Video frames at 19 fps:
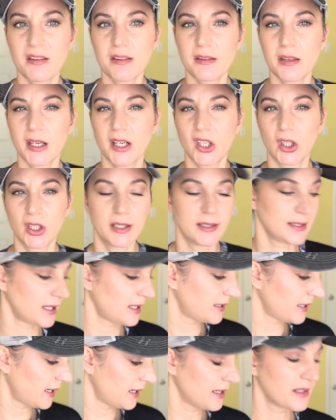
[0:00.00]
thicker and not
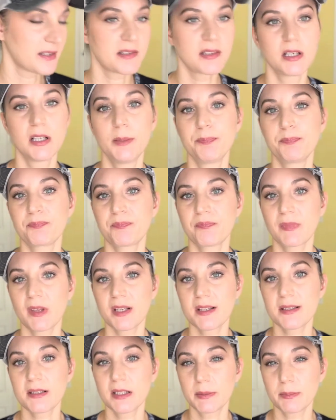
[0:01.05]
as
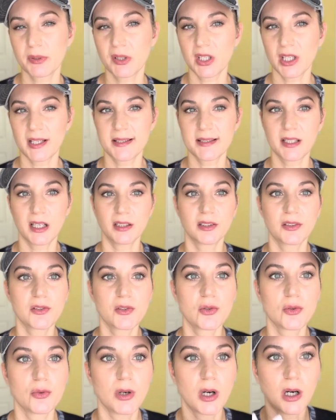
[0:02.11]
slippery as the other
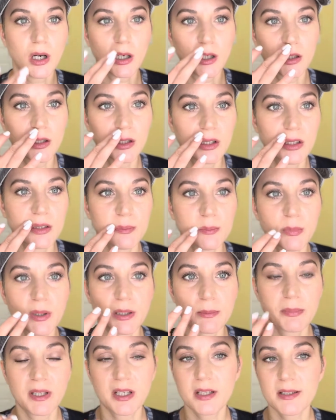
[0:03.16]
two are.
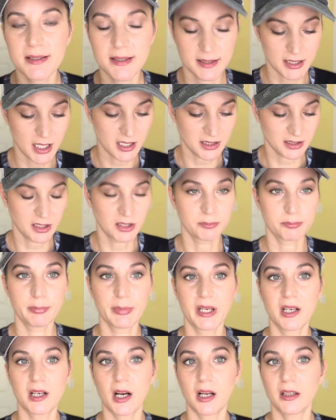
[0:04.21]
But because it's got a
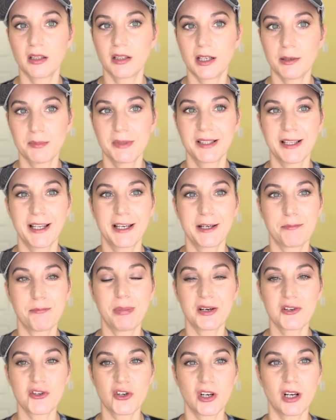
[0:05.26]
big color, I mean like a
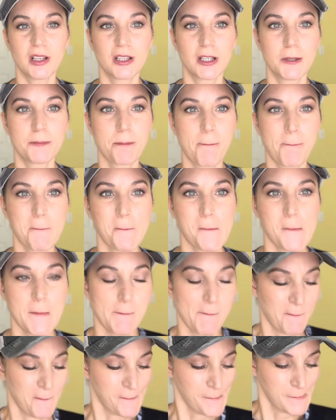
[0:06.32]
punch of color,
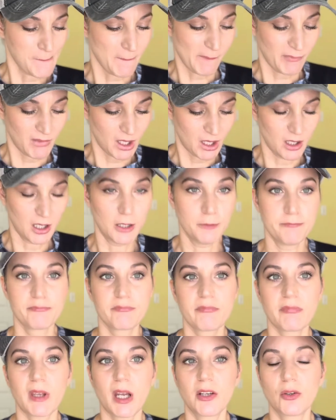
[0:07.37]
I
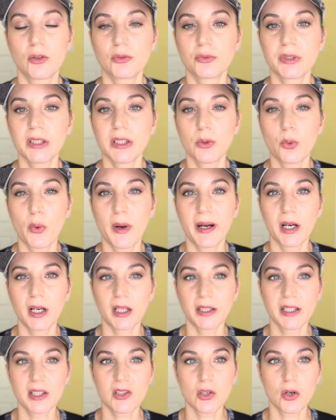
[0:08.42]
don't really wear it
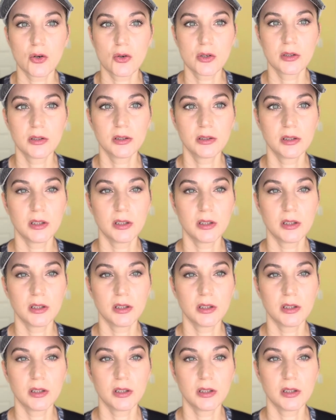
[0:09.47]
on its own.